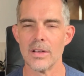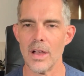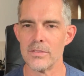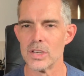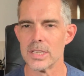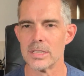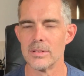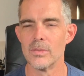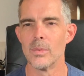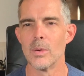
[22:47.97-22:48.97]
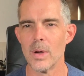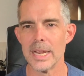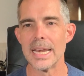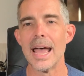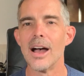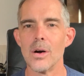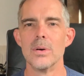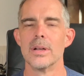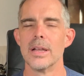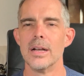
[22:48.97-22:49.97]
of just, we want it now.